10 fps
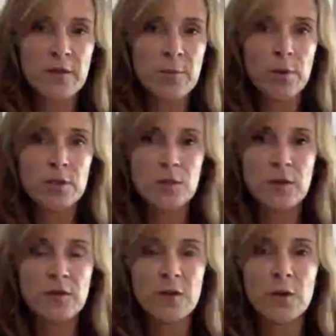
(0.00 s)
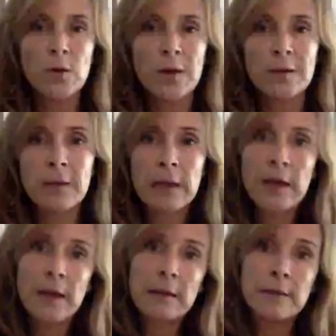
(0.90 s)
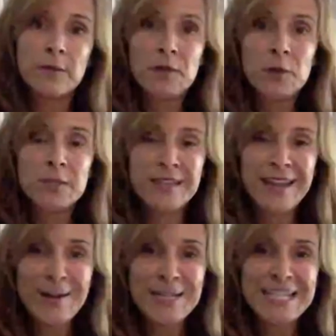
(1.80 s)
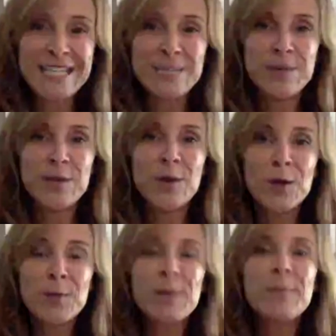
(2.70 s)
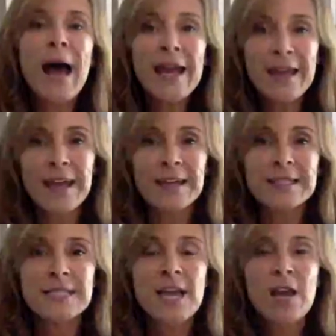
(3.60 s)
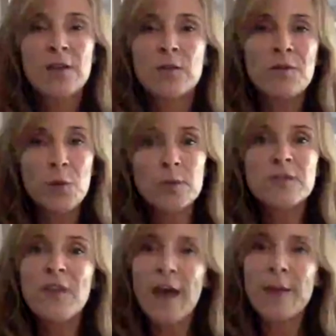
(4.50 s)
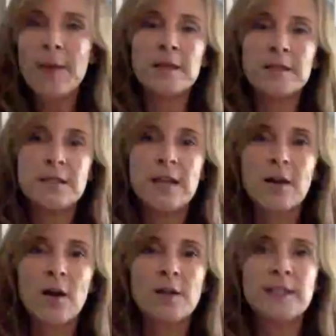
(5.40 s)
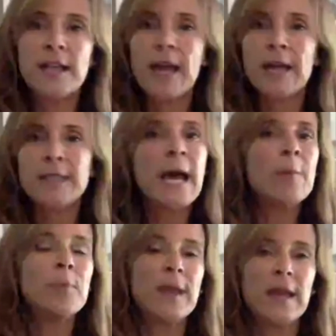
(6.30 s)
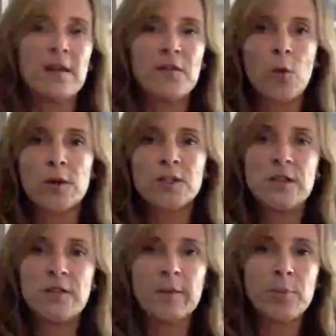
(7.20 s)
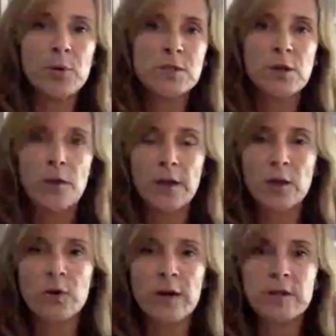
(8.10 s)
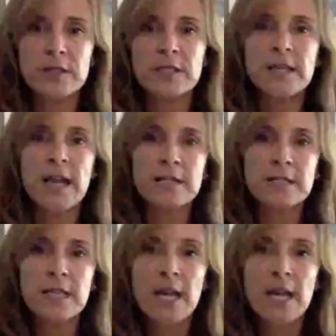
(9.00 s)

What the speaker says: book to review, and the review isn't guaranteed to be good. But in my case, the review was fabulous. They called it a template for achieving personal and career success.